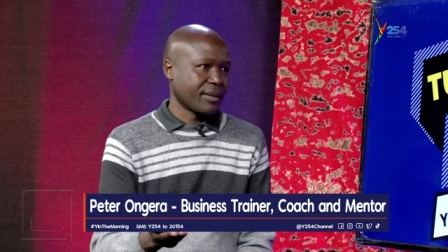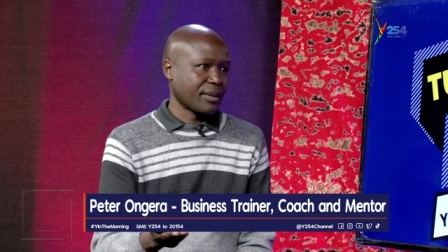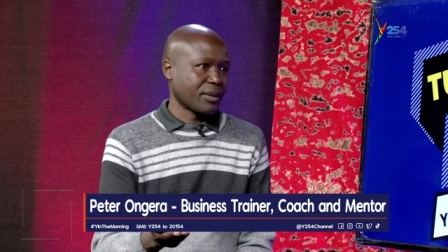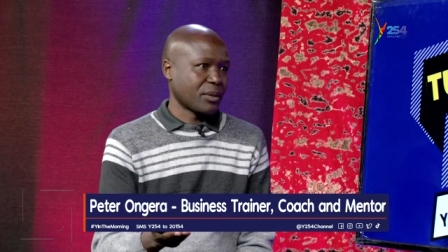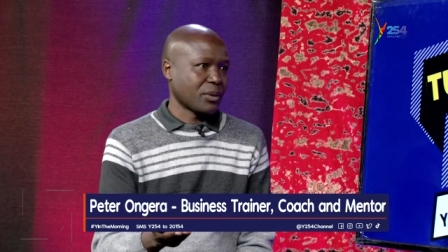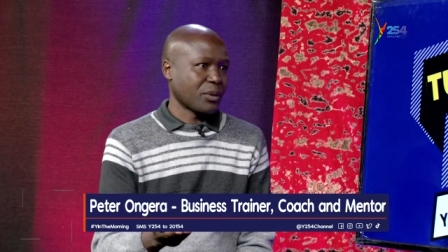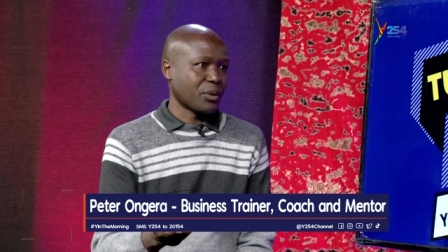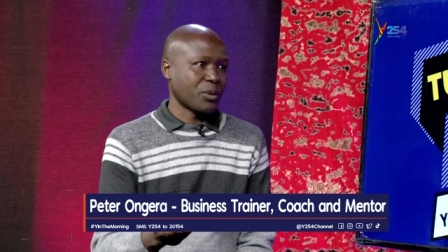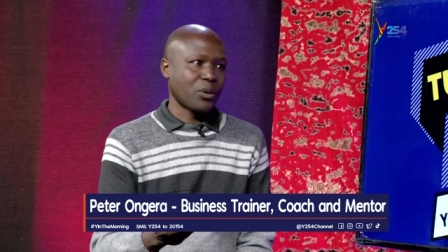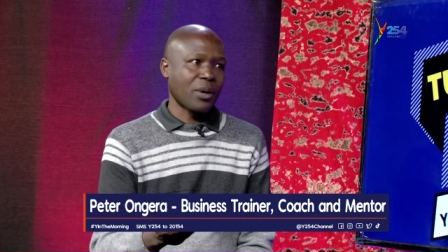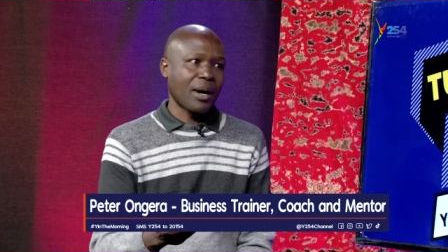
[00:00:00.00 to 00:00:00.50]

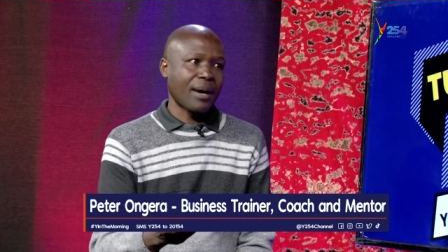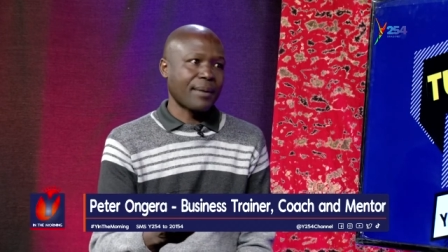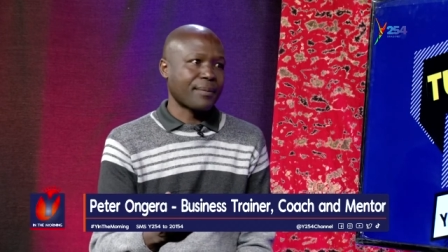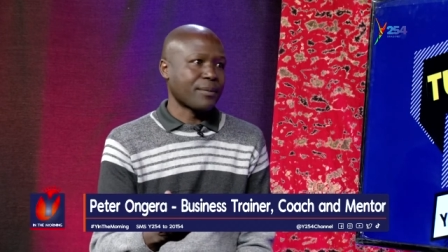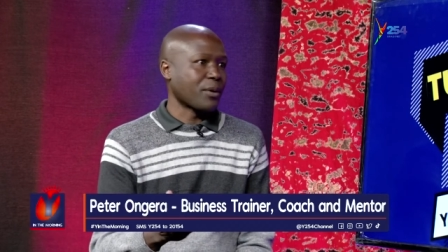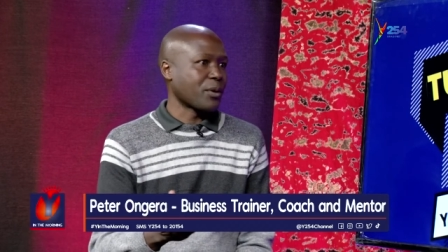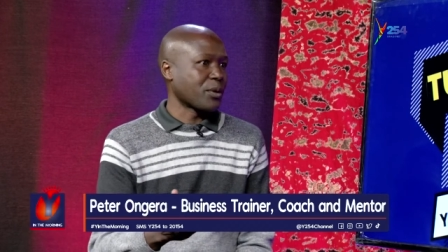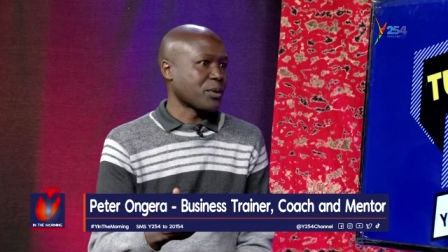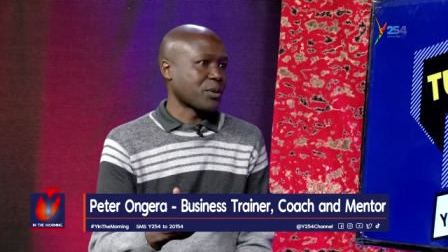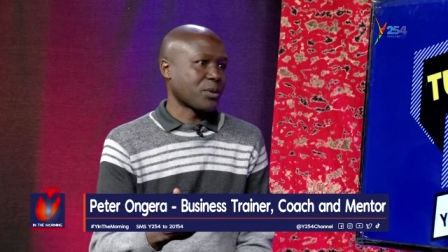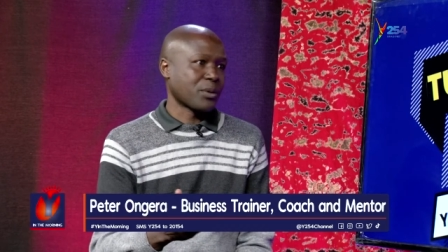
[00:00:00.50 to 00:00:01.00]
So you
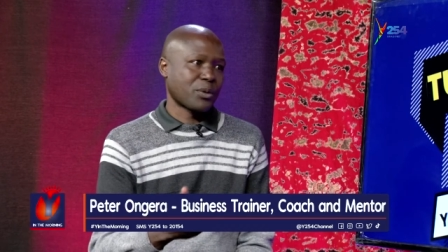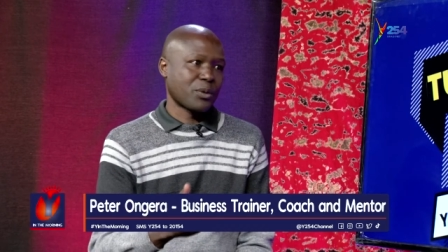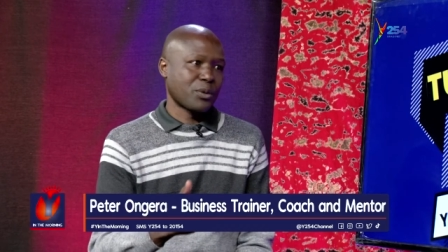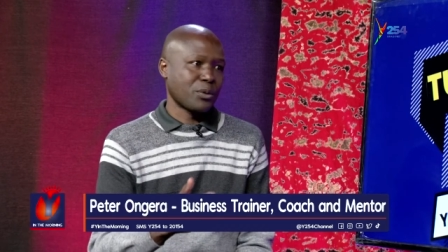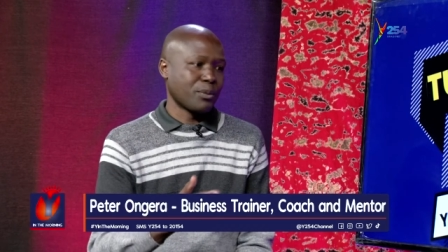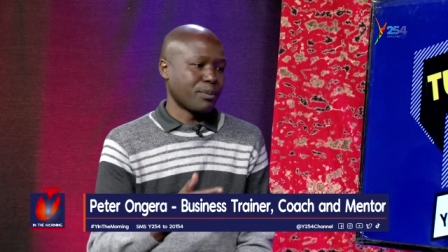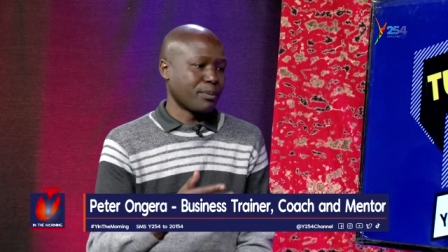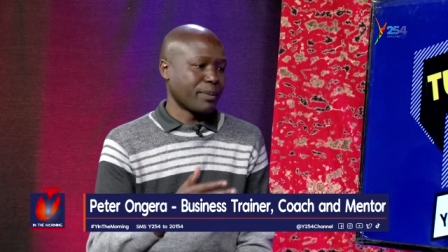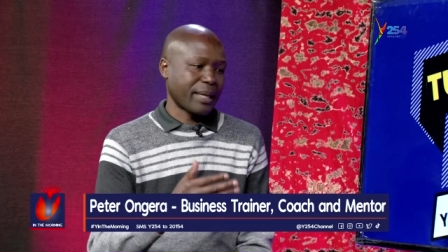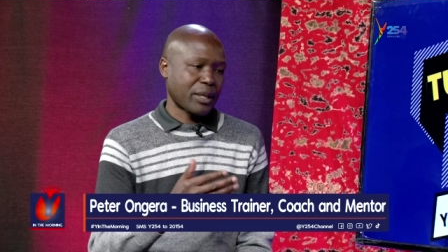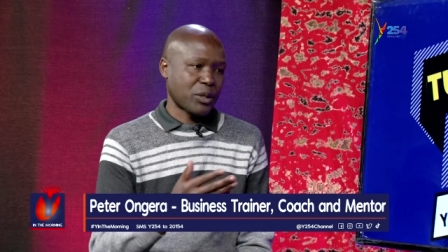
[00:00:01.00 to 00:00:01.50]
have also
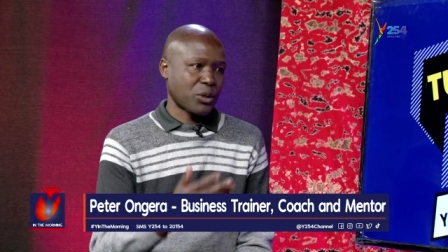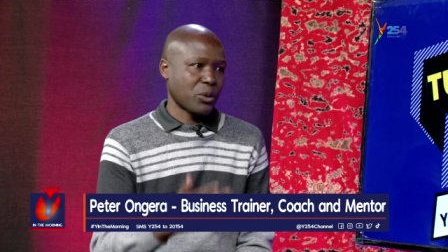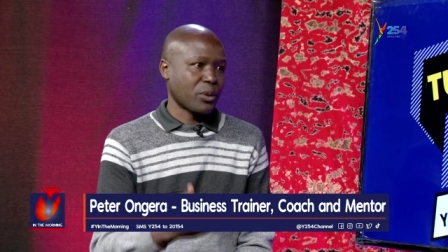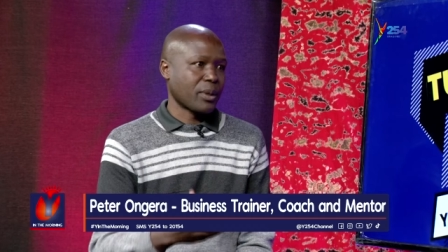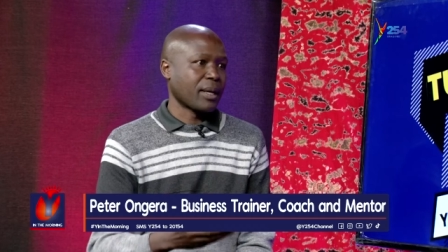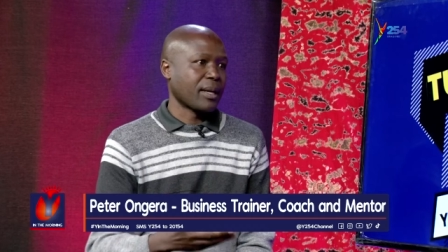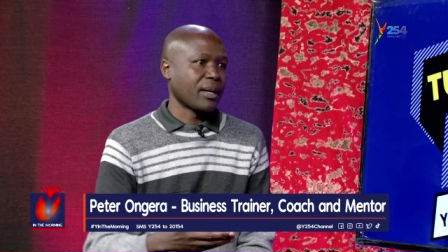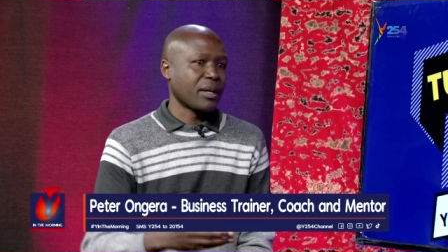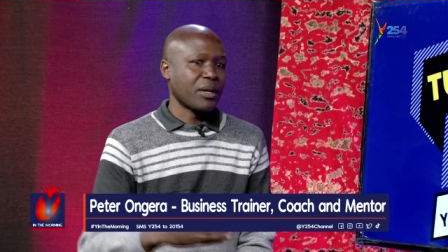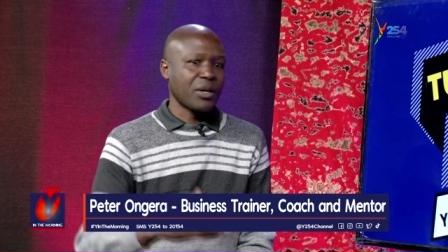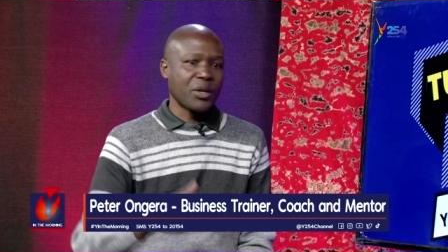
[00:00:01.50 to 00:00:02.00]
to make
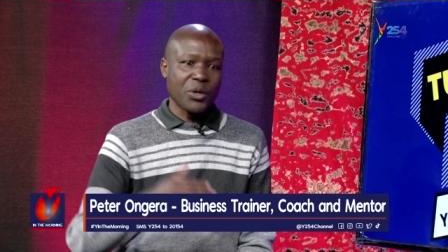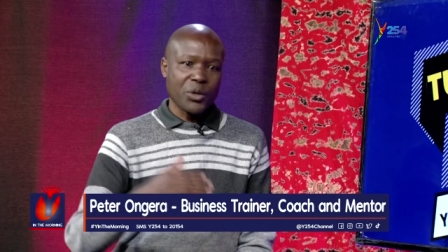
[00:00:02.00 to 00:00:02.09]
sure